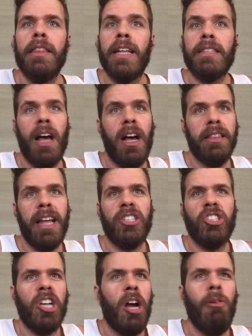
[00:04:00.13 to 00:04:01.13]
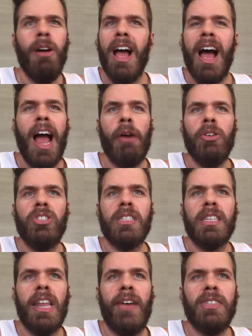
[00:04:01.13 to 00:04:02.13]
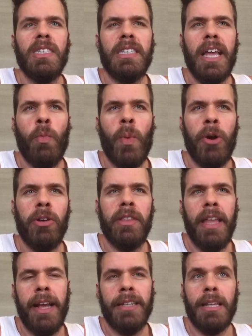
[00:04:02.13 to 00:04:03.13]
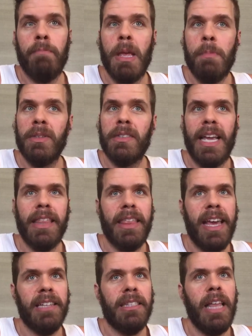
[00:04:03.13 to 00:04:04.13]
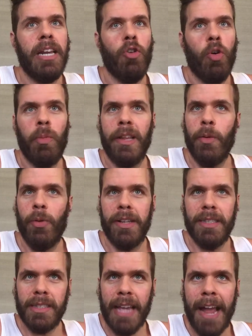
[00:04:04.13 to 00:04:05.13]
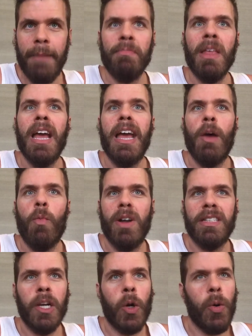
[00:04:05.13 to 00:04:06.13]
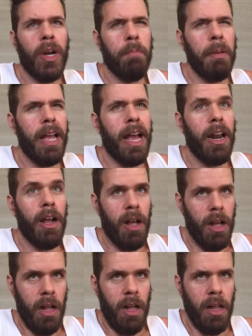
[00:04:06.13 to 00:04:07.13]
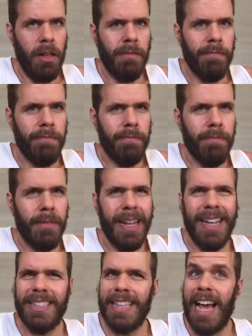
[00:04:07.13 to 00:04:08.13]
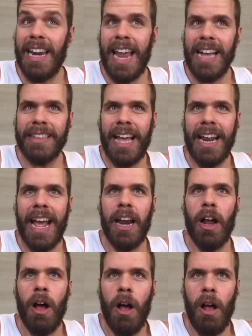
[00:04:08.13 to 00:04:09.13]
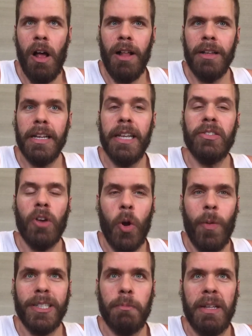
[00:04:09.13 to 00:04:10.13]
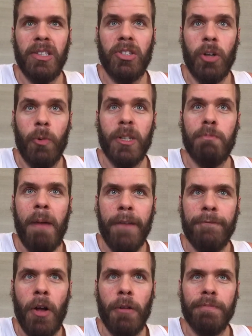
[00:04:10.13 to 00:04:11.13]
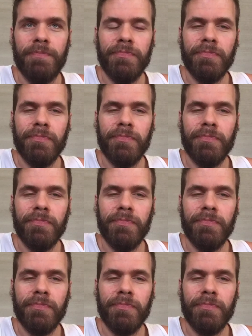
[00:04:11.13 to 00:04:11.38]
that's on that show, Howard just loves to say weird things, and people say things that they normally wouldn't say. It wasn't creepy at all. He's not like that at all. He's always been so respectful."